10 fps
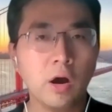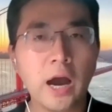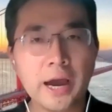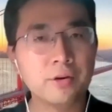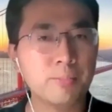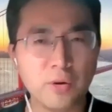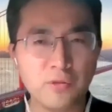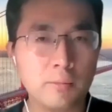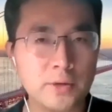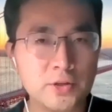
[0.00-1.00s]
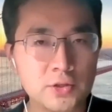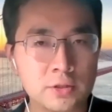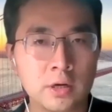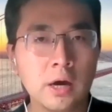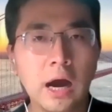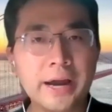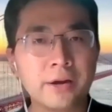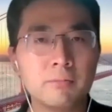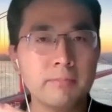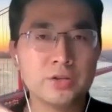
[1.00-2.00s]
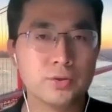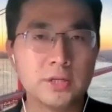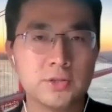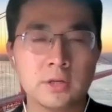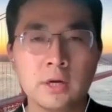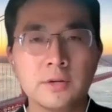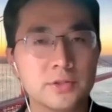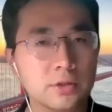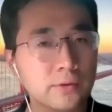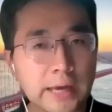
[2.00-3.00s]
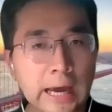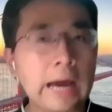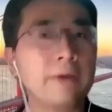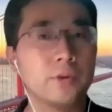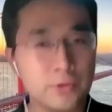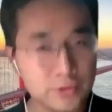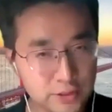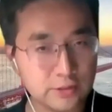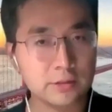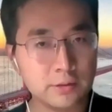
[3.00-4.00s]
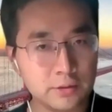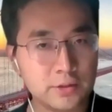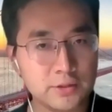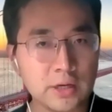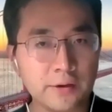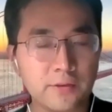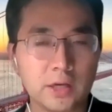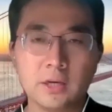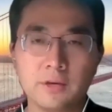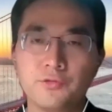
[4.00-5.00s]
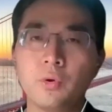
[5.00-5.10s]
higher performance, higher metrics, so they have their design thinking.